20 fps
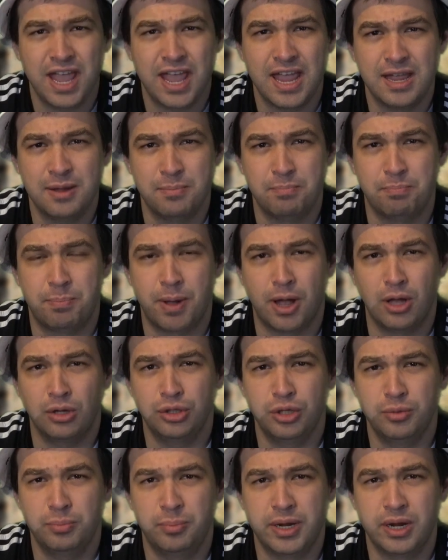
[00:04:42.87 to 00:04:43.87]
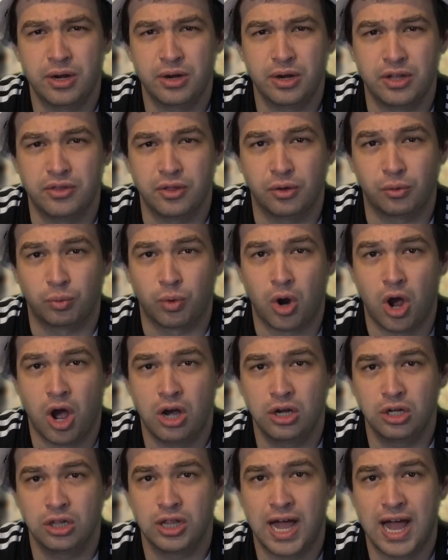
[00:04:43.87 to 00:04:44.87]
a Belgian beer in the
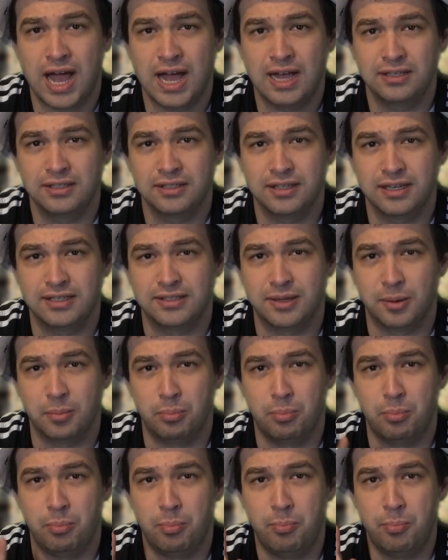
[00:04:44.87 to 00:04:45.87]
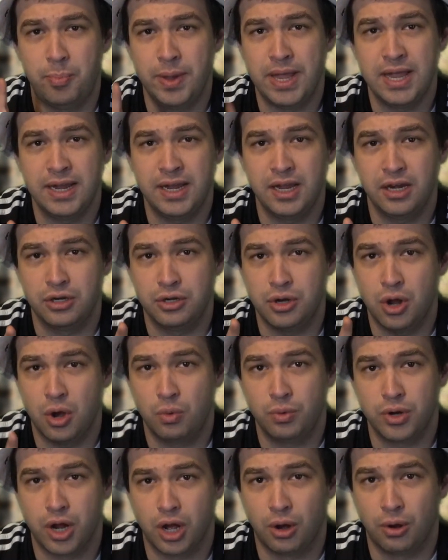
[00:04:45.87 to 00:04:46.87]
wrong glass is a big
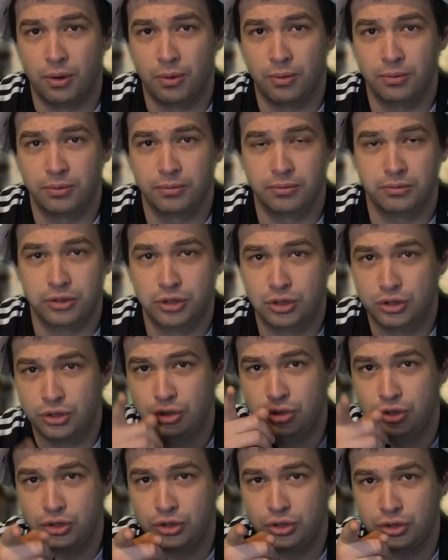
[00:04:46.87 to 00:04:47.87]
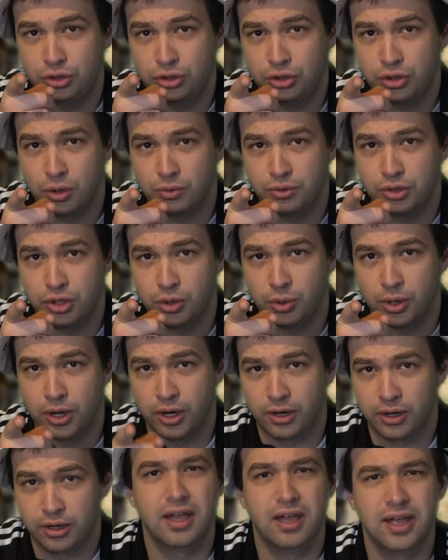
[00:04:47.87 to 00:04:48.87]
no-no. Don't do it.
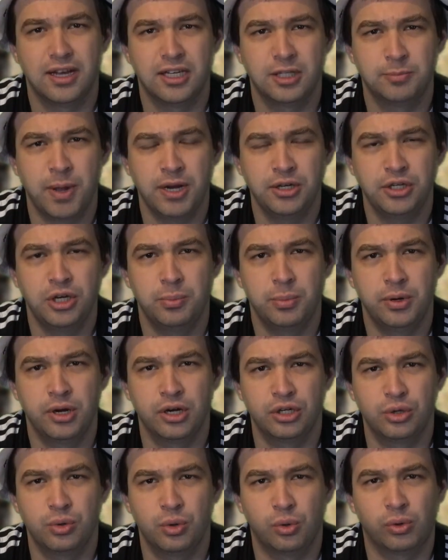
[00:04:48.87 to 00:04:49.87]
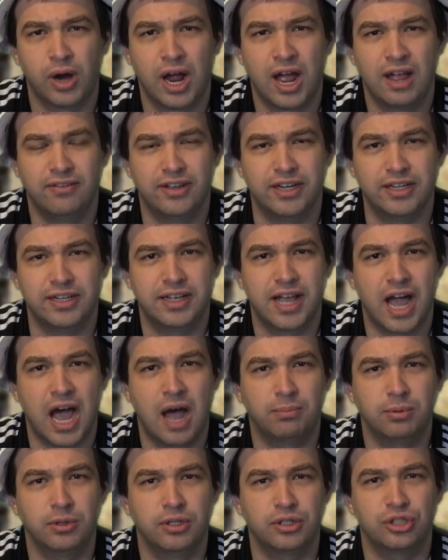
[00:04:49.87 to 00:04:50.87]
Expect your beer to arrive in
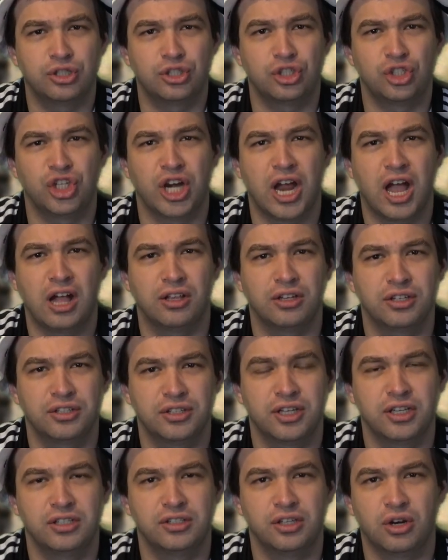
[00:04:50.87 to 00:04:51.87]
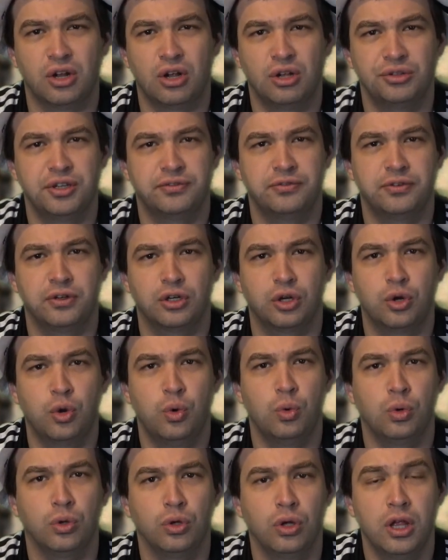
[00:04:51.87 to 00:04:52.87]
goblets, chalices, and all different
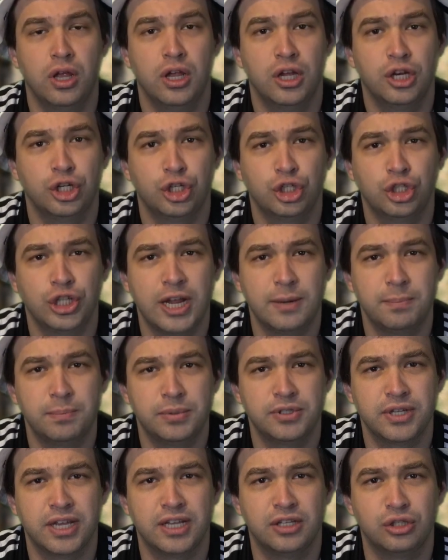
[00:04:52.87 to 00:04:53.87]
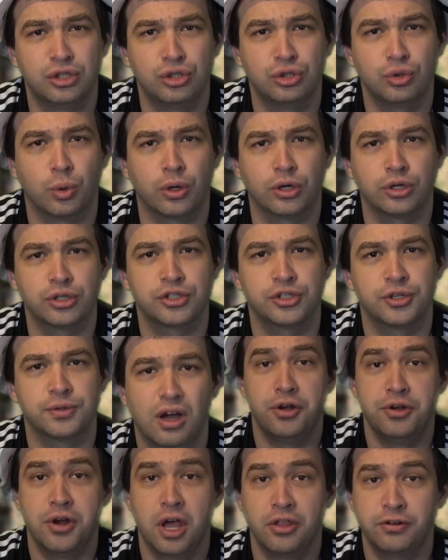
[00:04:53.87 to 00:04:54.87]
cool shapes and sorts.
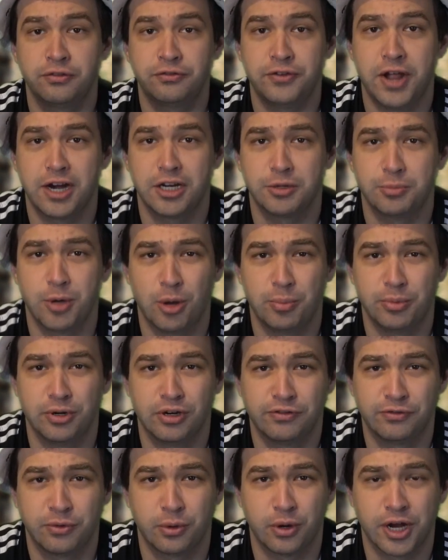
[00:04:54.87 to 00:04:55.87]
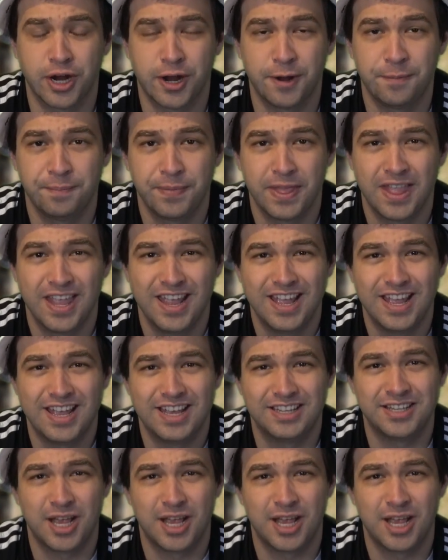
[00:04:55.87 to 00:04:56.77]
Another fact about beer for you is